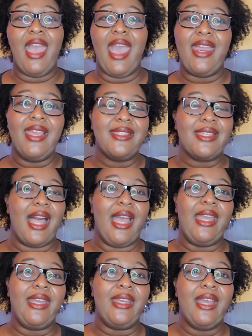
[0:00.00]
And he's
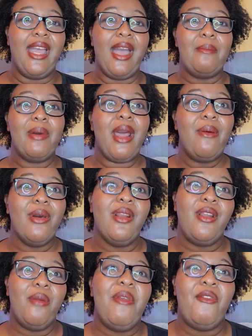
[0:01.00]
like, but I want
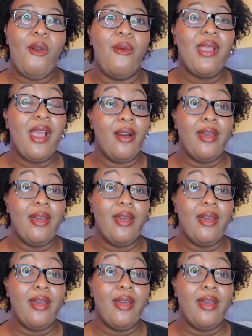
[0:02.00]
to know before we go.